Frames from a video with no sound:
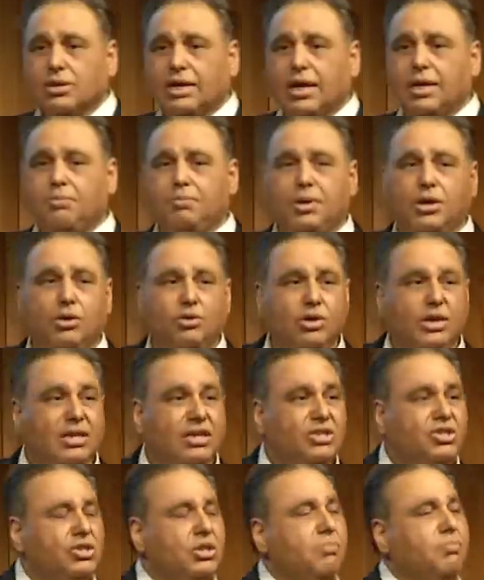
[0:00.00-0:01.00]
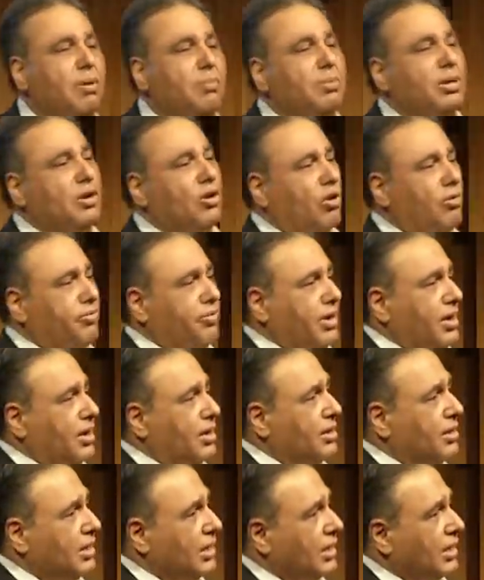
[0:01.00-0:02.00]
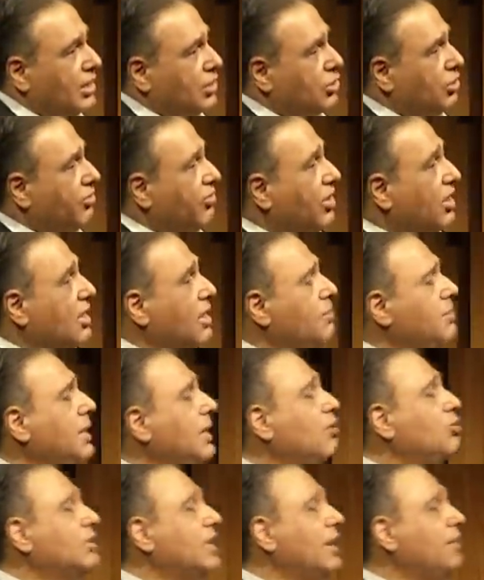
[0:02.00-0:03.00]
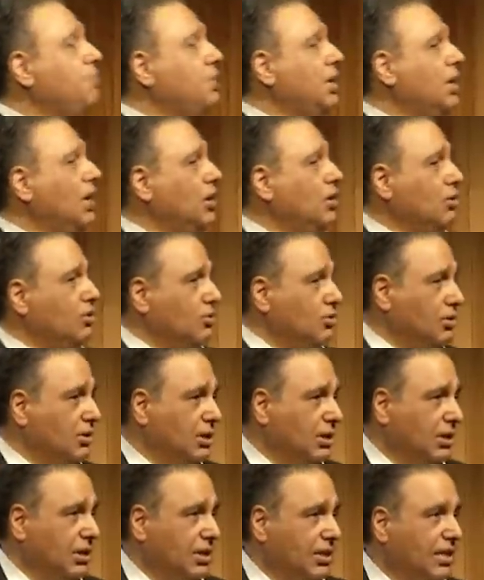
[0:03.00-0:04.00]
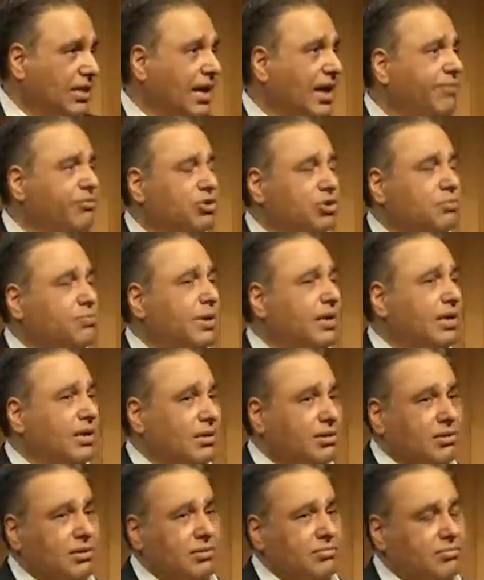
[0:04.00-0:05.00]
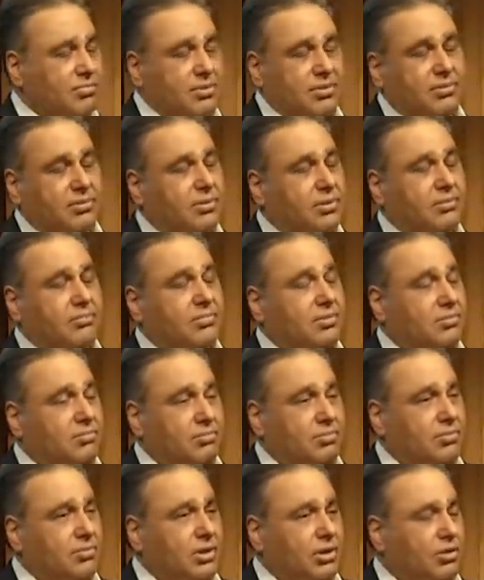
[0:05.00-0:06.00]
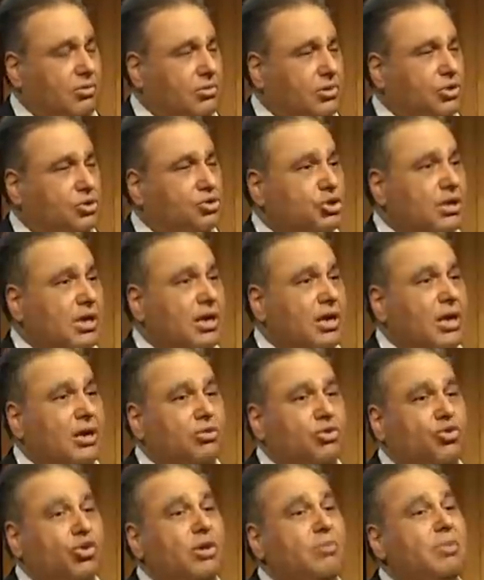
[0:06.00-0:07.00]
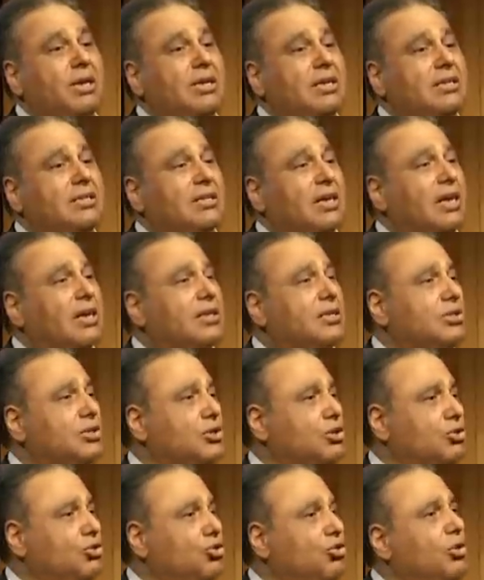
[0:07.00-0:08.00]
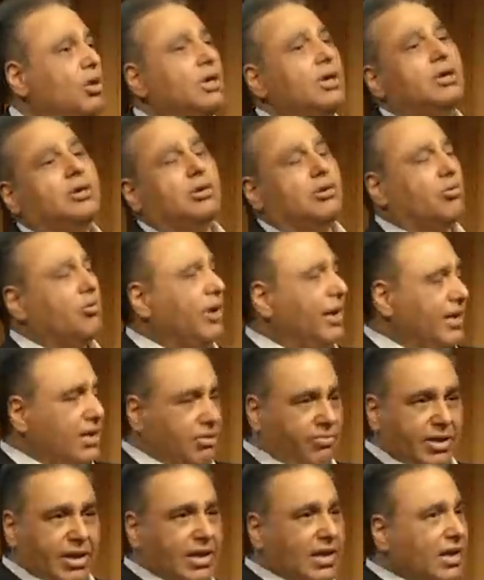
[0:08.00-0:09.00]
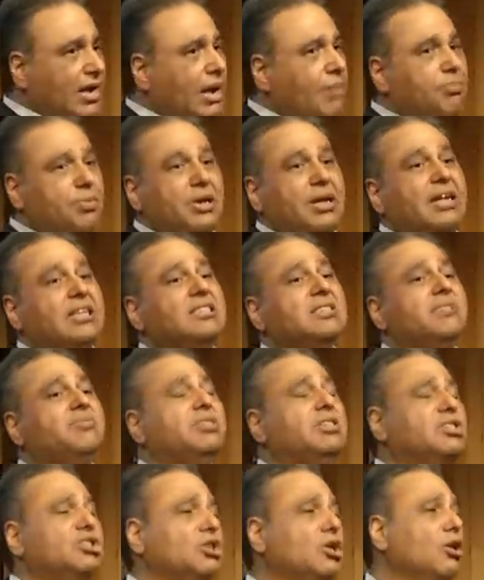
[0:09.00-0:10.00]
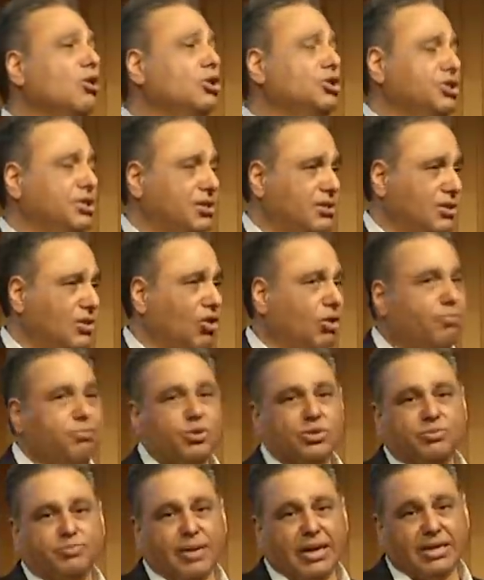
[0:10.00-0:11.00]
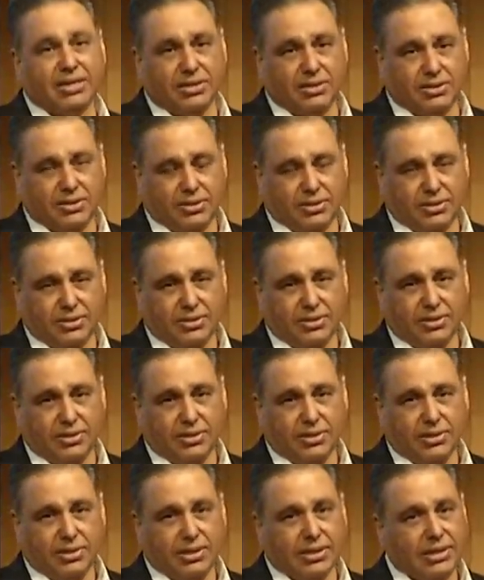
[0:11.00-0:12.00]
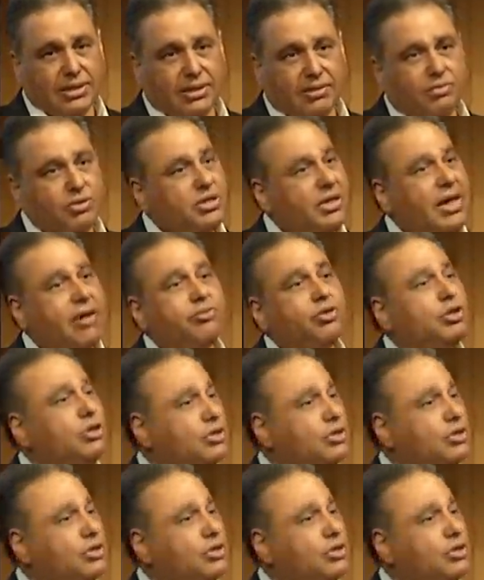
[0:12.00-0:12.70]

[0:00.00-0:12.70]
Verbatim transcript: IPO, initial public offering. So when a company goes IPO, they have to spend, usually around $3 million to write very comprehensive disclosure called prospectus. but they have to